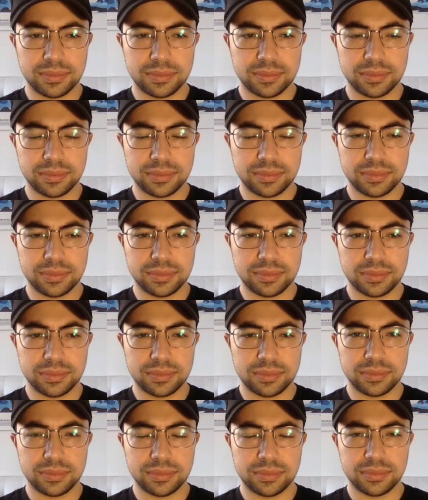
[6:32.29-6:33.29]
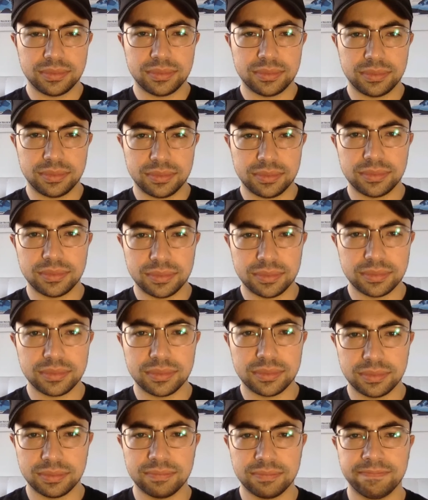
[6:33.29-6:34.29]

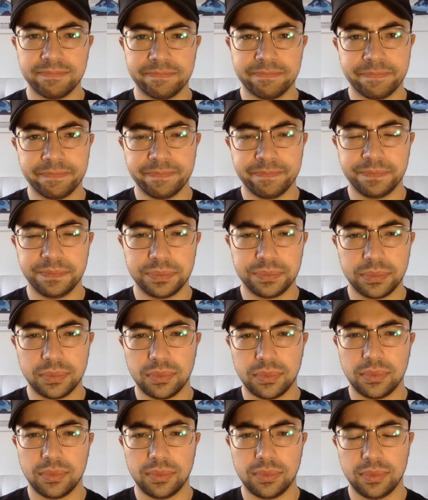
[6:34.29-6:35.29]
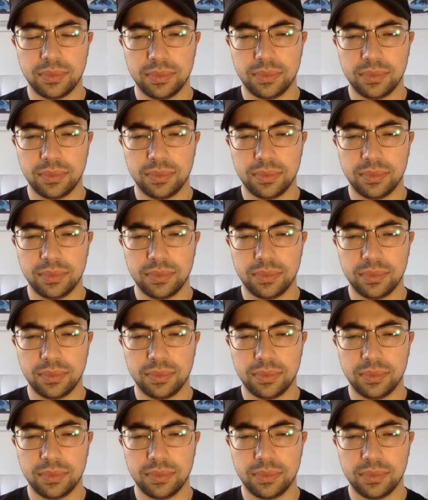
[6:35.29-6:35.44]
(not speaking)